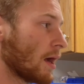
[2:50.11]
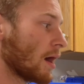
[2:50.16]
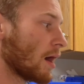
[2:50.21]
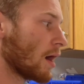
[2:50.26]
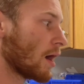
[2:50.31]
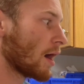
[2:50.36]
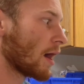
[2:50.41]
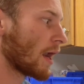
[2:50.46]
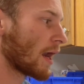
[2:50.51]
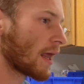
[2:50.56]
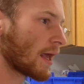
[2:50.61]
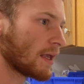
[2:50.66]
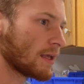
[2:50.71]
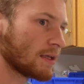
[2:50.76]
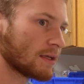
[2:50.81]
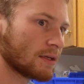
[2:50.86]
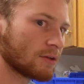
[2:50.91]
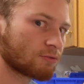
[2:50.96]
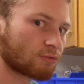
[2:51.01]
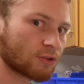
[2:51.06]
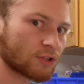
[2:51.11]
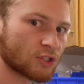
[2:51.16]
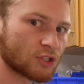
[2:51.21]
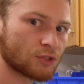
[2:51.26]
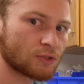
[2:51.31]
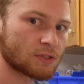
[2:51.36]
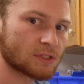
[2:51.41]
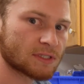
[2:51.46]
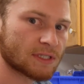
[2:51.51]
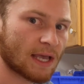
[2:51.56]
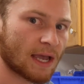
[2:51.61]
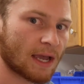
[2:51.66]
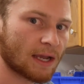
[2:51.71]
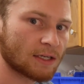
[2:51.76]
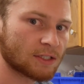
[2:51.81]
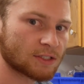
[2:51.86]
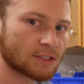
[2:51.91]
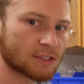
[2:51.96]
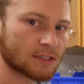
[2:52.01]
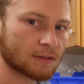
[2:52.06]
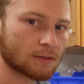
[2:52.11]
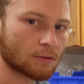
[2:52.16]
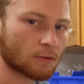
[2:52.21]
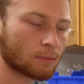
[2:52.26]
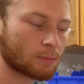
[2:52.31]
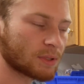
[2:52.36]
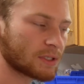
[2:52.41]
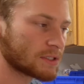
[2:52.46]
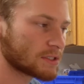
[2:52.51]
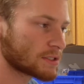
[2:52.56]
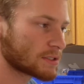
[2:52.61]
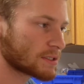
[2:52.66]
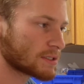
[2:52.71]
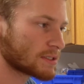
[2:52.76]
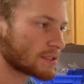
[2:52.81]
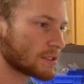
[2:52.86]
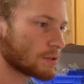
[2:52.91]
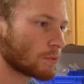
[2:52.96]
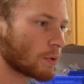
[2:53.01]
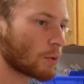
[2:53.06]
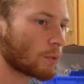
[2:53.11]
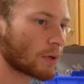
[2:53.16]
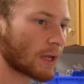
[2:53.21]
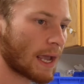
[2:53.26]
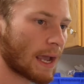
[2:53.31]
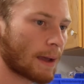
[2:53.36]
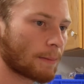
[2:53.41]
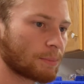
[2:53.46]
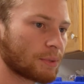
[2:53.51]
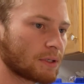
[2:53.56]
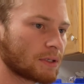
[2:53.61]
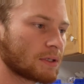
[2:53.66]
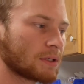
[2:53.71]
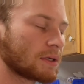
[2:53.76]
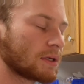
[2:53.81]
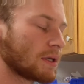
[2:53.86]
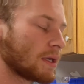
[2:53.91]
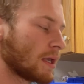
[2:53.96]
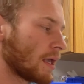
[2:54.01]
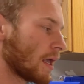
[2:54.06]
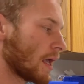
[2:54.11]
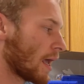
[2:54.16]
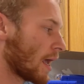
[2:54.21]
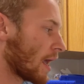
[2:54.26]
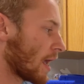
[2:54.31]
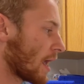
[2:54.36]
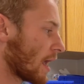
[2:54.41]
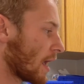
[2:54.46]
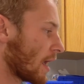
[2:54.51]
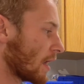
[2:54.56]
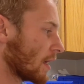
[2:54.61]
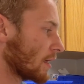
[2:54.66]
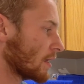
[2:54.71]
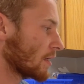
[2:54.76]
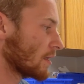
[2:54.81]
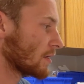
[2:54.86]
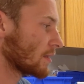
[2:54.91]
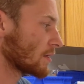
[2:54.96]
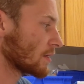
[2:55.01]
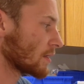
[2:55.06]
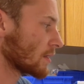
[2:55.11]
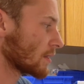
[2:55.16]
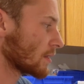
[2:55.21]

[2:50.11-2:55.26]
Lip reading: And I reduced that just a little bit just to see what would happen, and it